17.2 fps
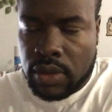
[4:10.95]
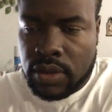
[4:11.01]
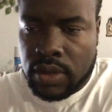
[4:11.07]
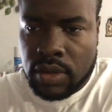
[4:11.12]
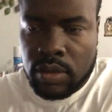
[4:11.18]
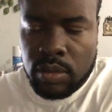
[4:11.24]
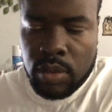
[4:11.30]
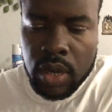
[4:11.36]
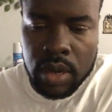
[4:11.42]

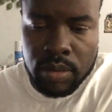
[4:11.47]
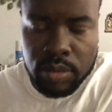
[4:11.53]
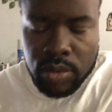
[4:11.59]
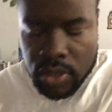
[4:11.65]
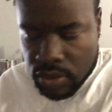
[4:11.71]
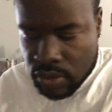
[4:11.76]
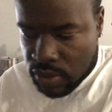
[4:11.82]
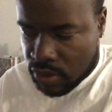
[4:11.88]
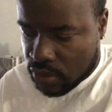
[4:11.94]
to my
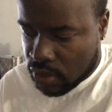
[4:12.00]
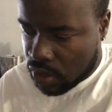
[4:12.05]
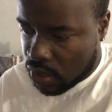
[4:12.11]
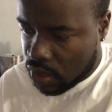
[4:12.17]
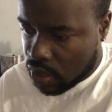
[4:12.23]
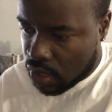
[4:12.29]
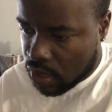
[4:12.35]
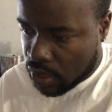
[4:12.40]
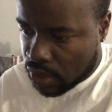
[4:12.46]
bridging say
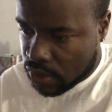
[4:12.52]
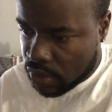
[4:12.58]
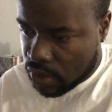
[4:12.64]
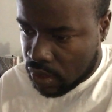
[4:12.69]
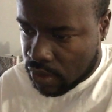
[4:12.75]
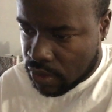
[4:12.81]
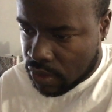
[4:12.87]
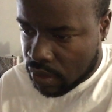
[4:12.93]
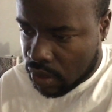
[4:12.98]
the other
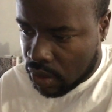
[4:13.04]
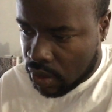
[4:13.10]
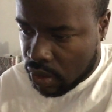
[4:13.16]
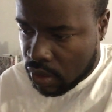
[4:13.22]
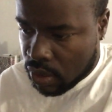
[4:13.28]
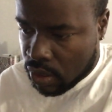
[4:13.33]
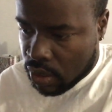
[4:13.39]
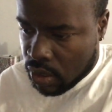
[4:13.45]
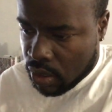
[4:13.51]
day, say,
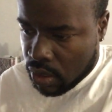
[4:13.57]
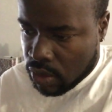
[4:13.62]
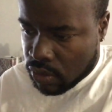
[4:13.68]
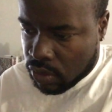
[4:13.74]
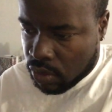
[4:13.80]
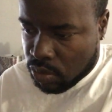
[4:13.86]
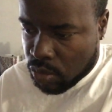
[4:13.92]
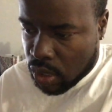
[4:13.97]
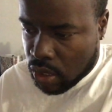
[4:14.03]

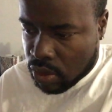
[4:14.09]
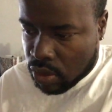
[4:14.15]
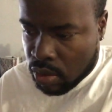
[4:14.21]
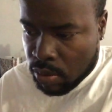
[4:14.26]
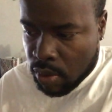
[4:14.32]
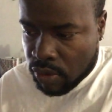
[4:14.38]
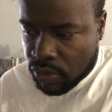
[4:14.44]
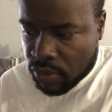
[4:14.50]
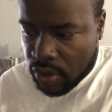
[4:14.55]
some man
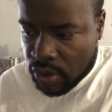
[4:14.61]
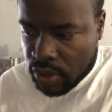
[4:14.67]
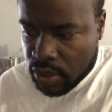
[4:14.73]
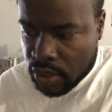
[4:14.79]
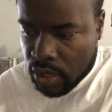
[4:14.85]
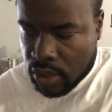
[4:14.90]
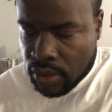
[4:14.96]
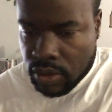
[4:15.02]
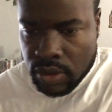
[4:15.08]
come a
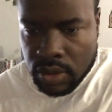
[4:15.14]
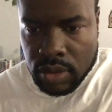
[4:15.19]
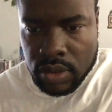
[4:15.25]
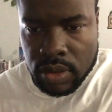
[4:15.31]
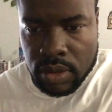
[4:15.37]
foreign and